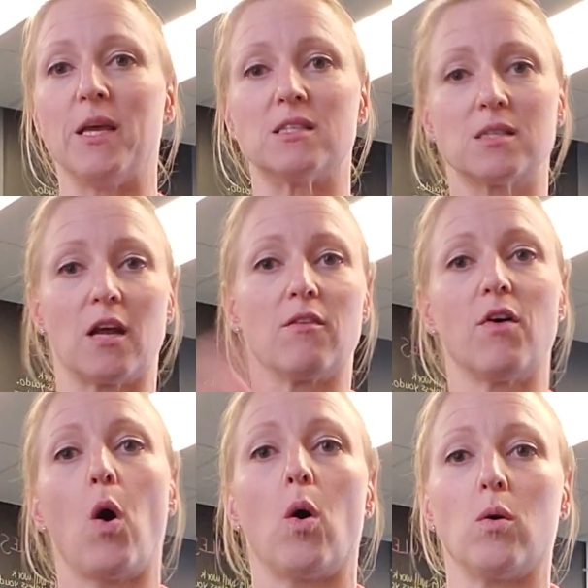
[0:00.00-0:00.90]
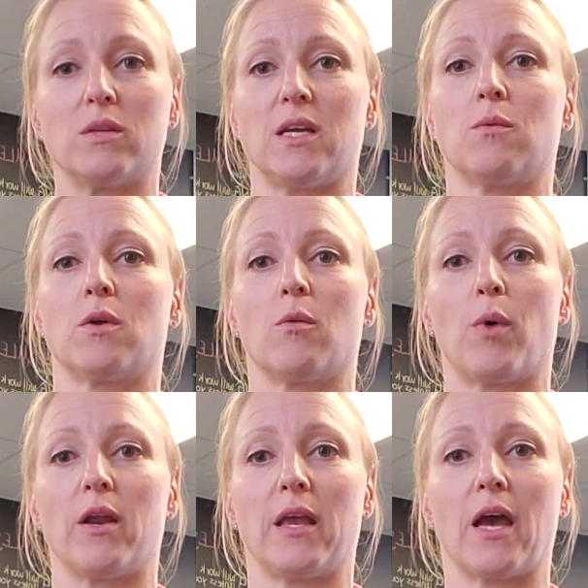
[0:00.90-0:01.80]
instead of holding where the
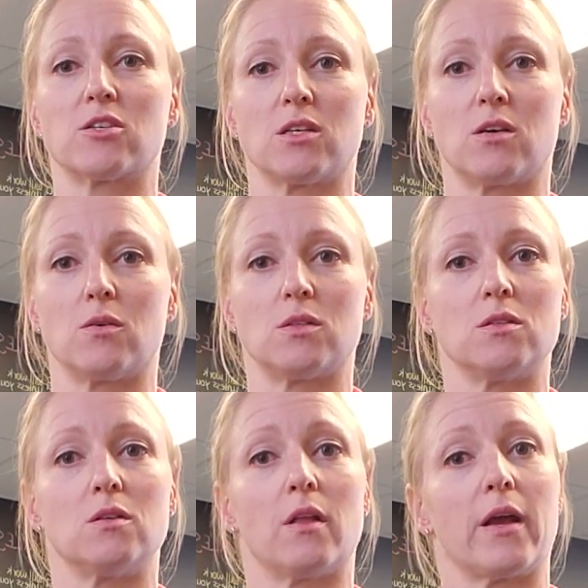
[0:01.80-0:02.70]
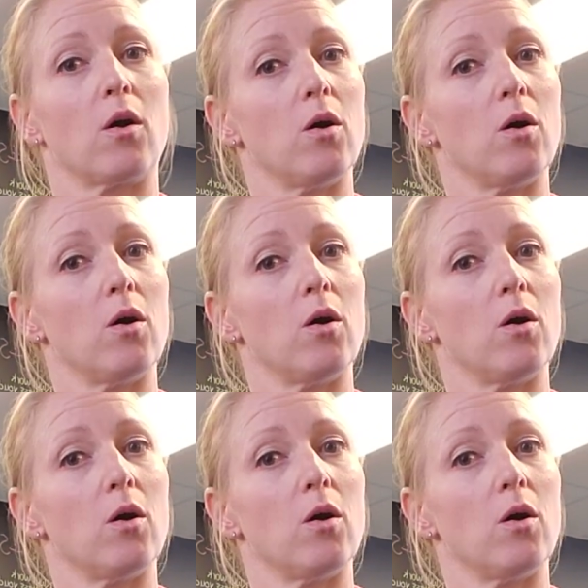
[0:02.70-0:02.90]
body actually goes into like,